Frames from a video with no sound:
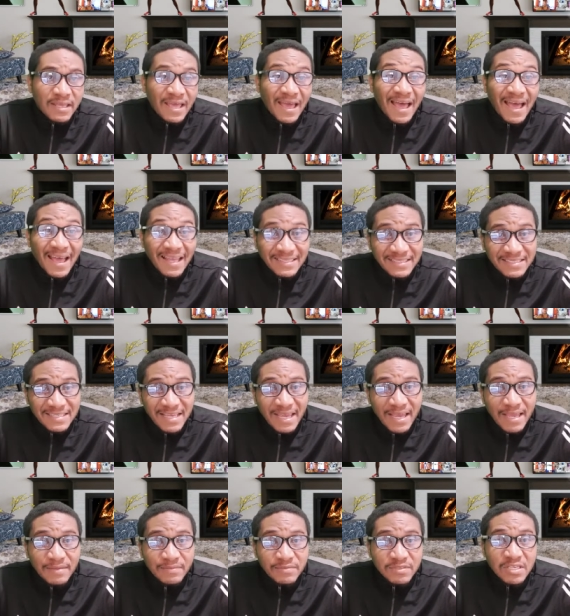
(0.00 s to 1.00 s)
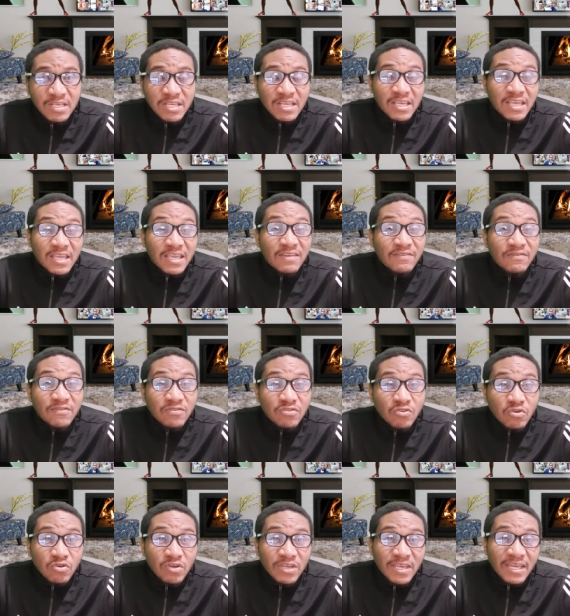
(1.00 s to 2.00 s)
at times, even though
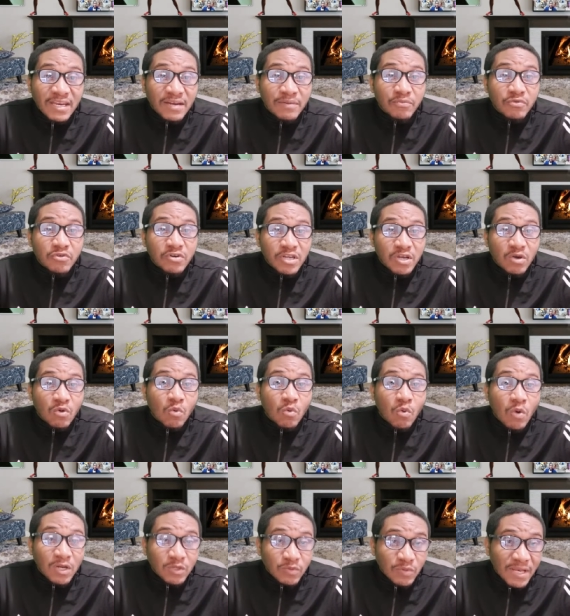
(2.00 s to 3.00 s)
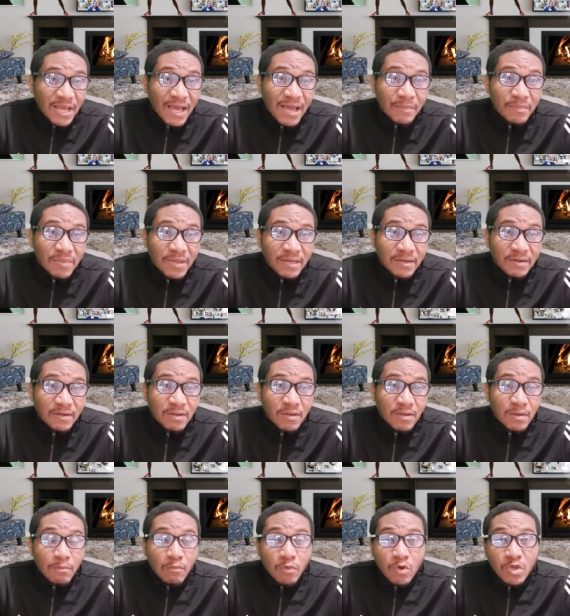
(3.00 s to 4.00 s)
you cannot predict what will happen,
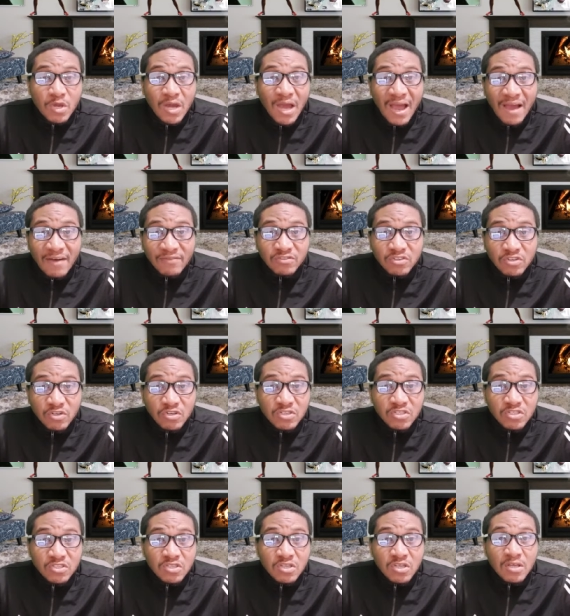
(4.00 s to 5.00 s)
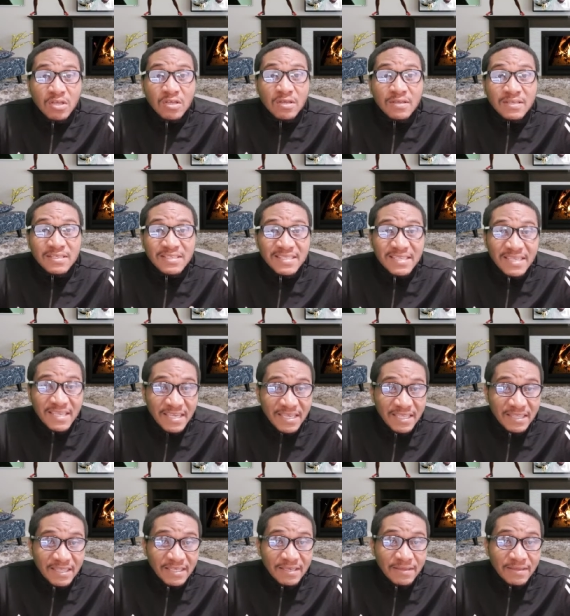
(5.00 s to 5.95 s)
but you have to just see it,